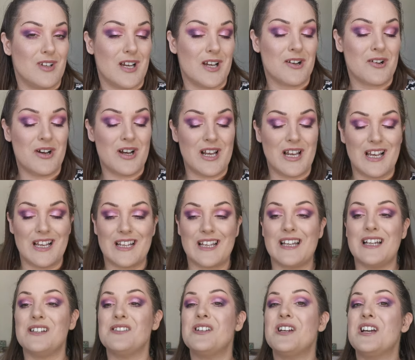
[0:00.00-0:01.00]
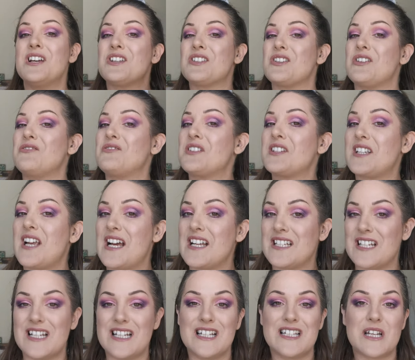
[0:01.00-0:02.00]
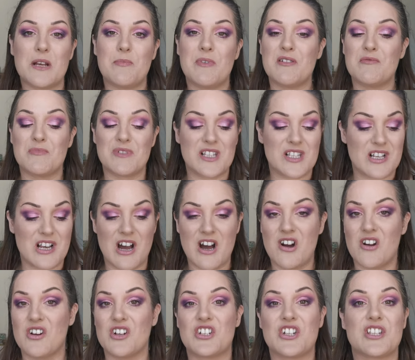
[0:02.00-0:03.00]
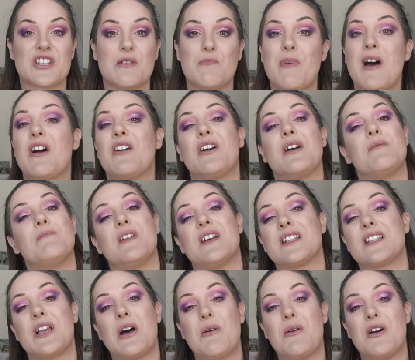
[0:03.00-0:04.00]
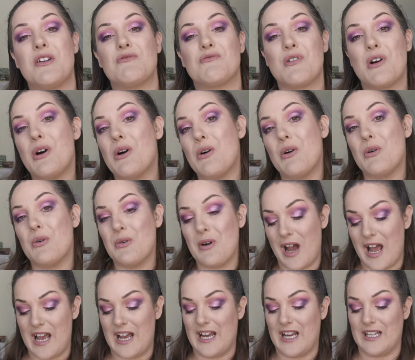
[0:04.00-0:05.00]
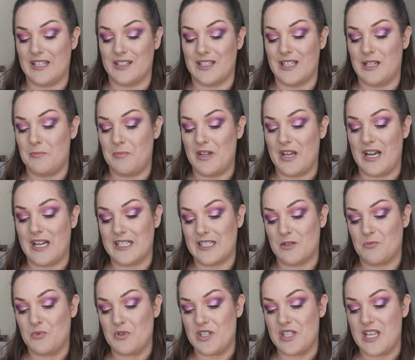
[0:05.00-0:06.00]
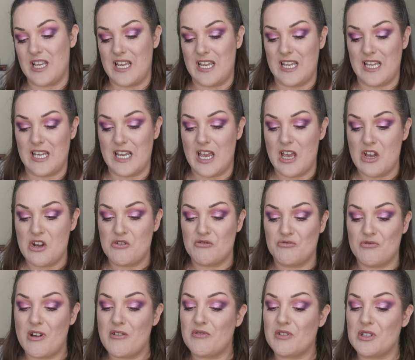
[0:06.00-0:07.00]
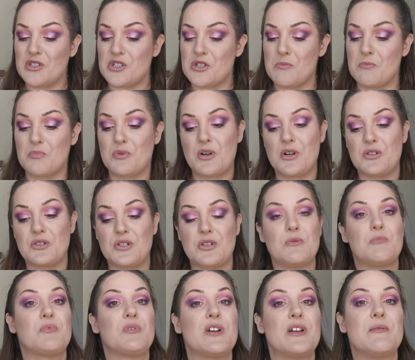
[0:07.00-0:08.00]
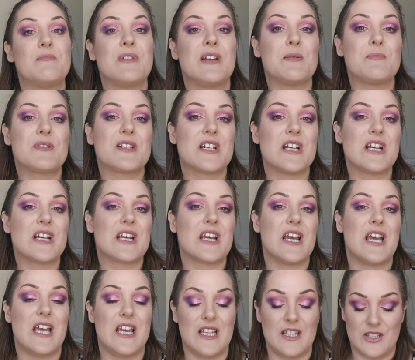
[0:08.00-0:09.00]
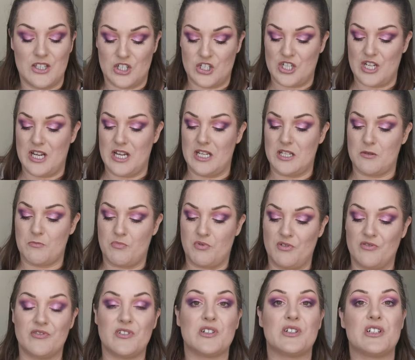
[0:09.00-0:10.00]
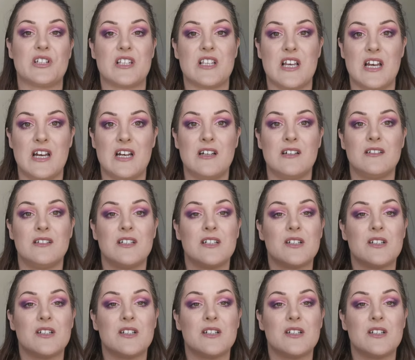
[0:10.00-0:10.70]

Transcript: I quite like it. So I just added a bit of mascara, just the Barry M that's how I roll. And the lippy I added was the Revolution Pro Supreme lipstick in the shade Provocateur,